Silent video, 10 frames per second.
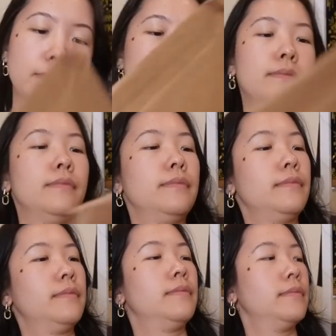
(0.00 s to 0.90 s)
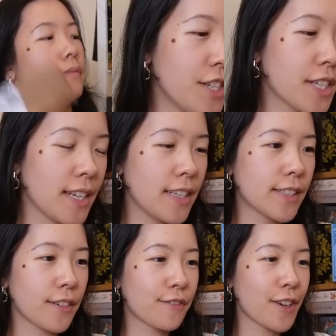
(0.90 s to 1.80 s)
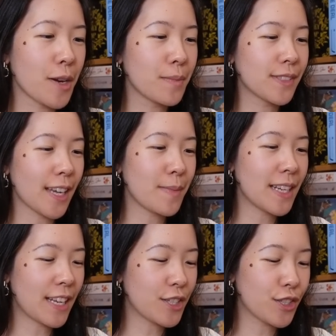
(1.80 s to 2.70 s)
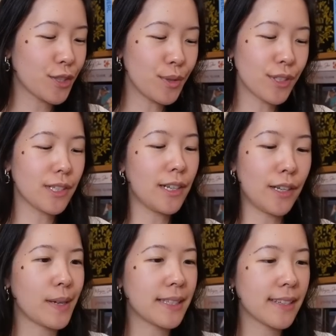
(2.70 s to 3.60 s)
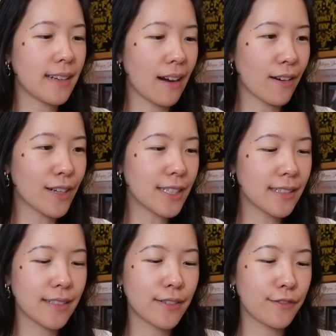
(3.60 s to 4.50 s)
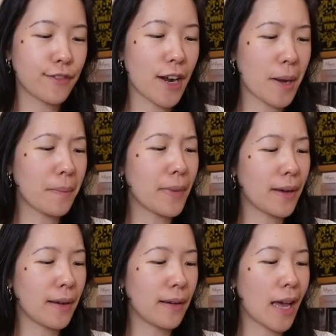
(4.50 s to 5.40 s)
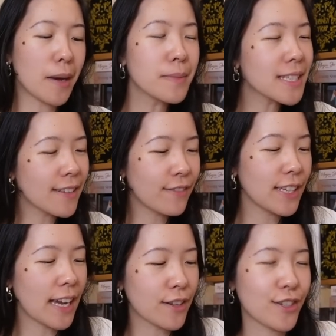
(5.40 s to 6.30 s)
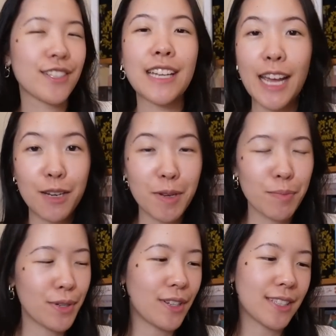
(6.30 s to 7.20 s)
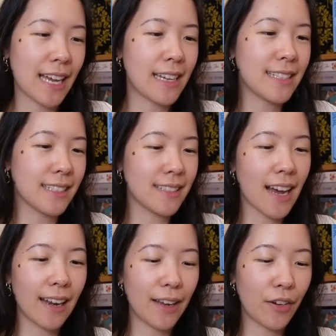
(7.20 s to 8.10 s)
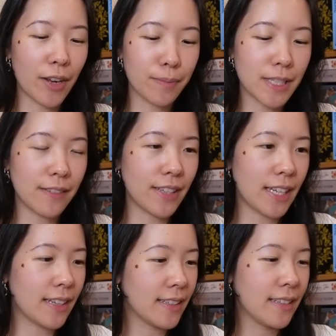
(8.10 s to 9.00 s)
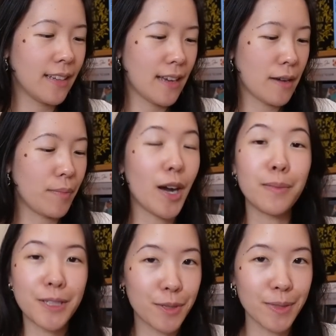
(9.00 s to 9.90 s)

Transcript: then this package is from Simon & Schuster. It's an arc from MTV Entertainment Books. I did not know MTV published